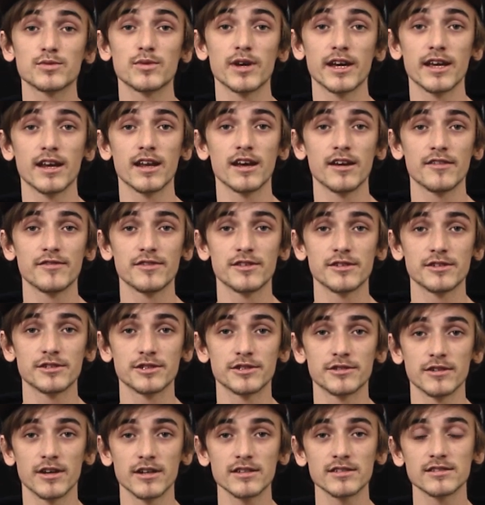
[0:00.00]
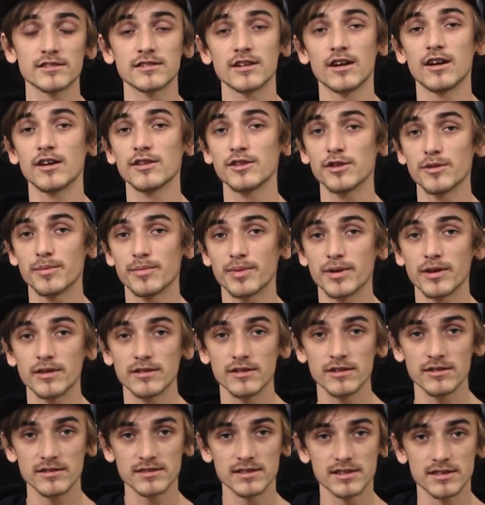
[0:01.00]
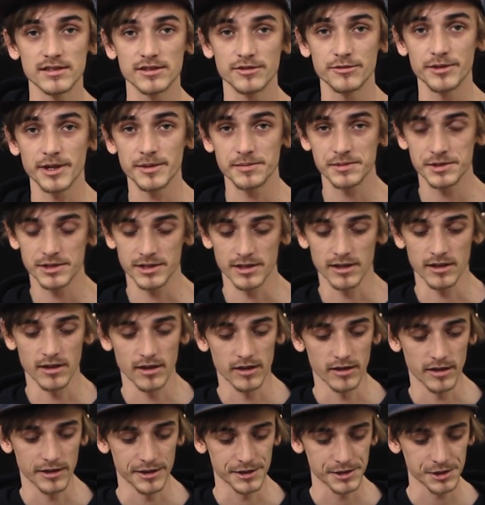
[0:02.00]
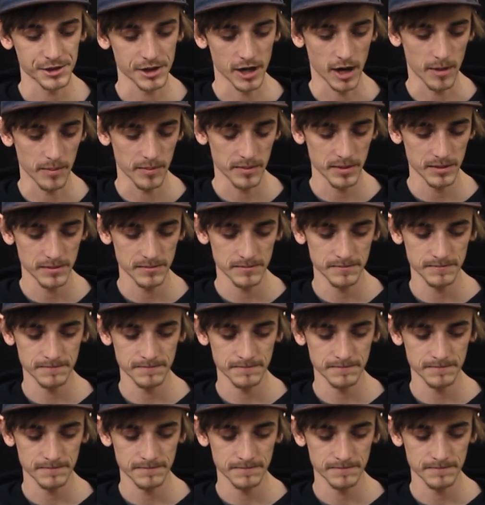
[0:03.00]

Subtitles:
weight of the trucks on the product description on our shop.